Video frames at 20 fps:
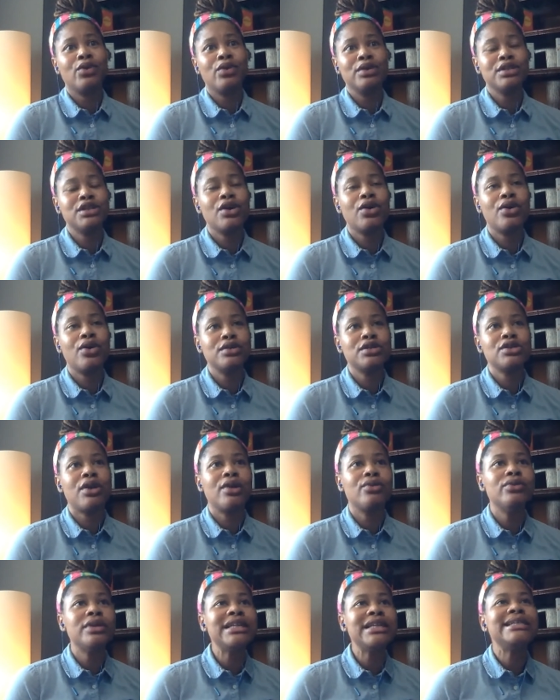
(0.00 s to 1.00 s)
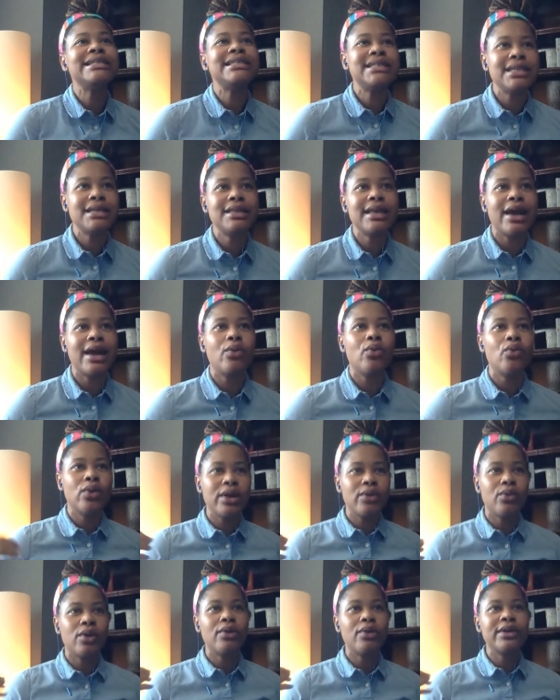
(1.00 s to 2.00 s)
So I really see that
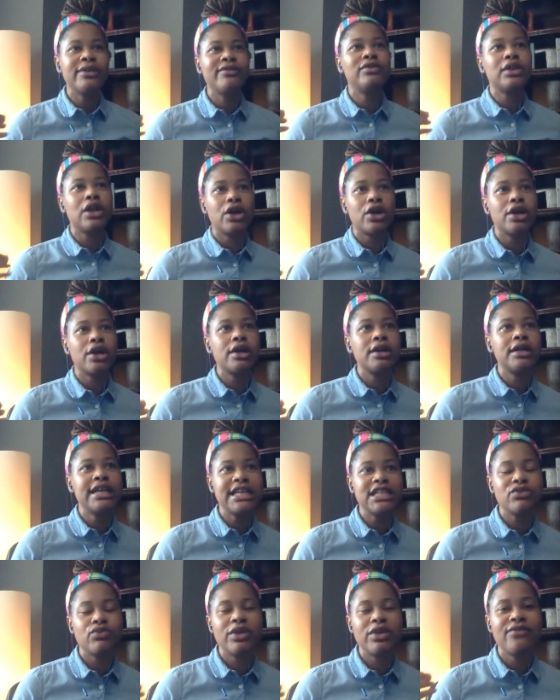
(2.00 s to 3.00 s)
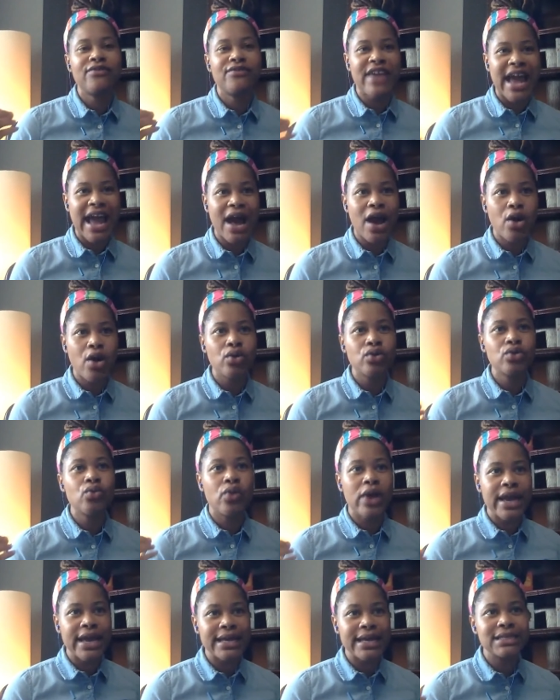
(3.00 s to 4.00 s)
what we've learned is we found
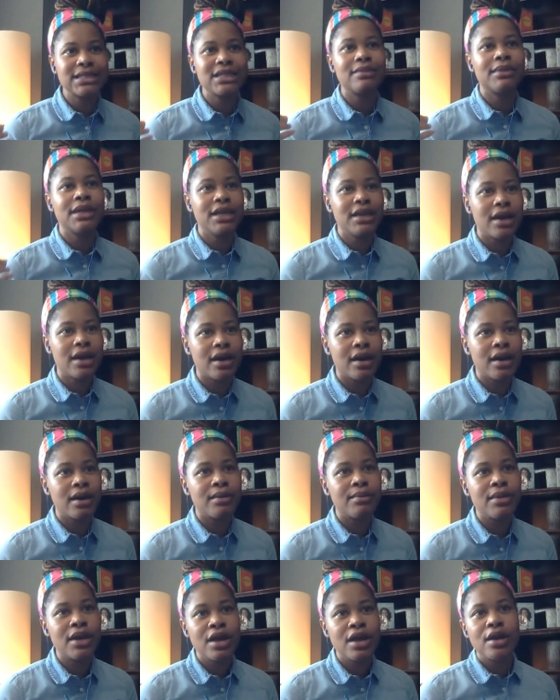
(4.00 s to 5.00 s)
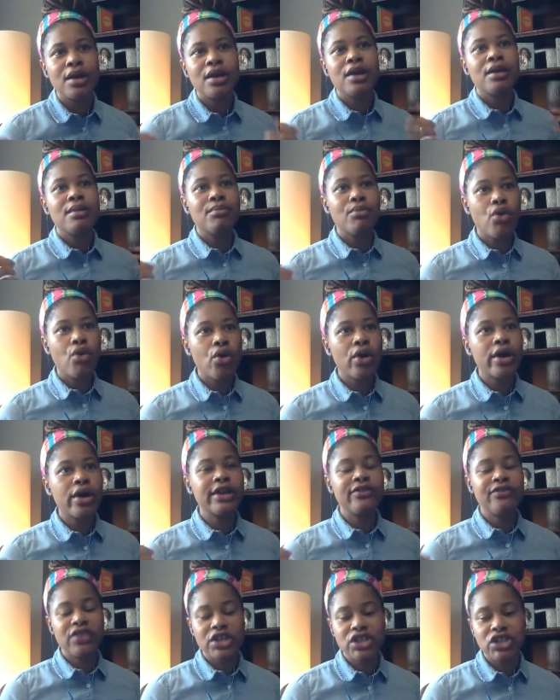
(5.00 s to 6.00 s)
ways to become more
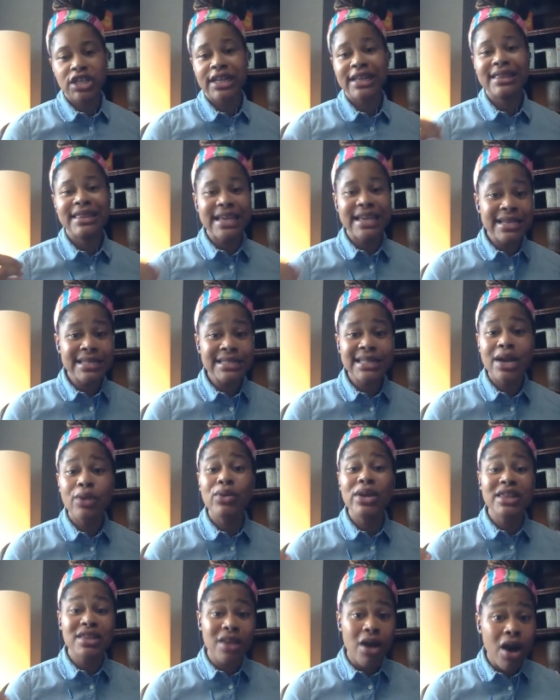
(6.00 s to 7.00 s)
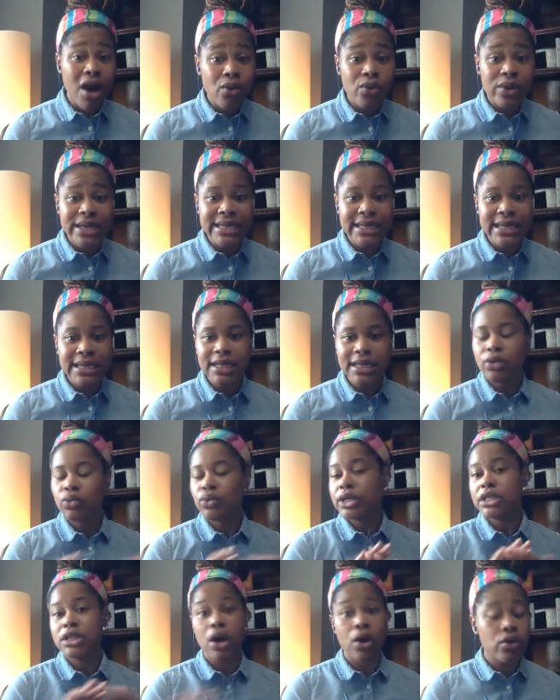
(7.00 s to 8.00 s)
efficient, and things that we thought we needed,
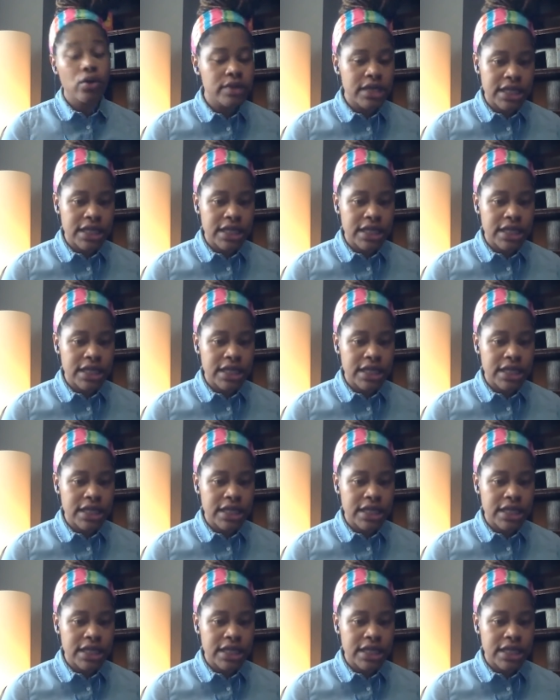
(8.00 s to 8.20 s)
we don't need